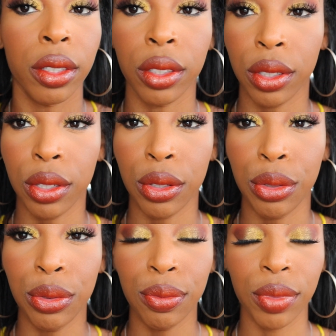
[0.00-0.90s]

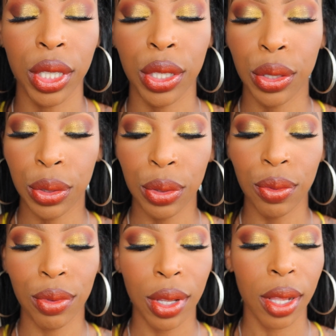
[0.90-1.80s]
Cute.
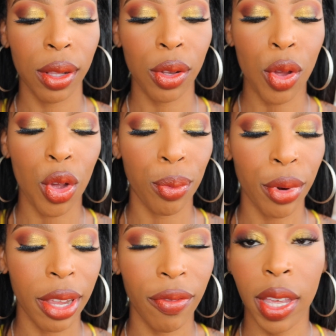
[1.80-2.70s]
Little
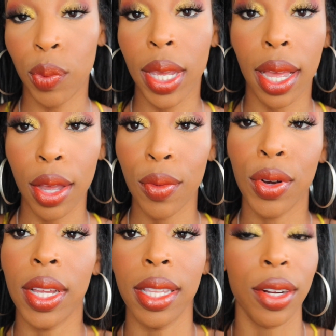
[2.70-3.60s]
ombre effect you got going
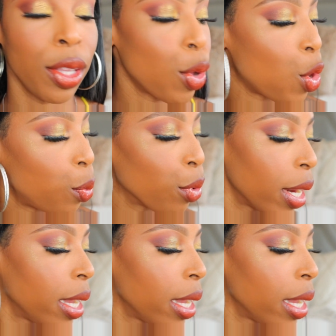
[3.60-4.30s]
on there, little ombre.